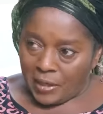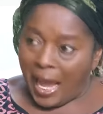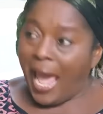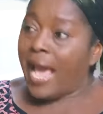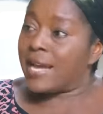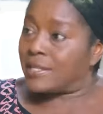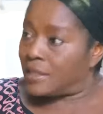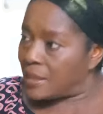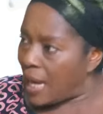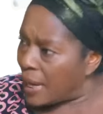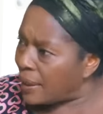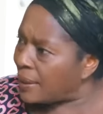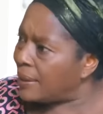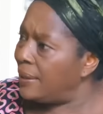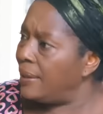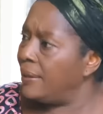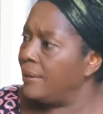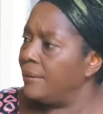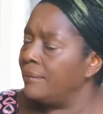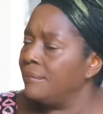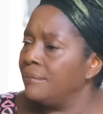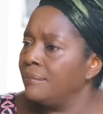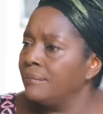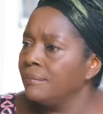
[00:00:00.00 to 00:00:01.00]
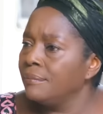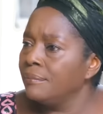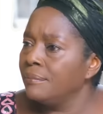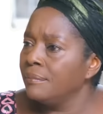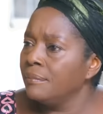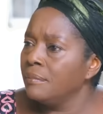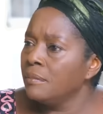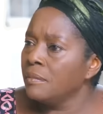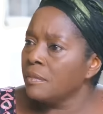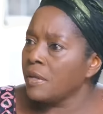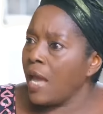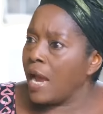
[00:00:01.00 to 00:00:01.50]
Exactly.
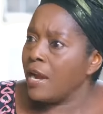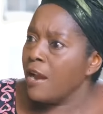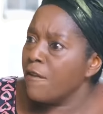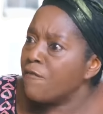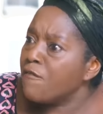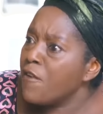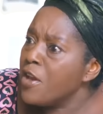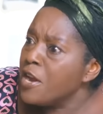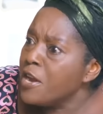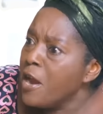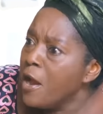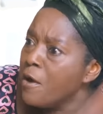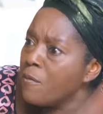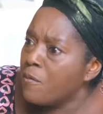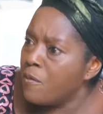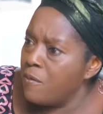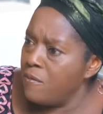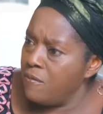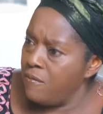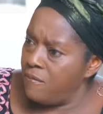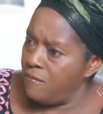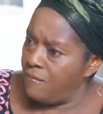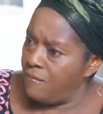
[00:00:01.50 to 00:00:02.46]
Can you feel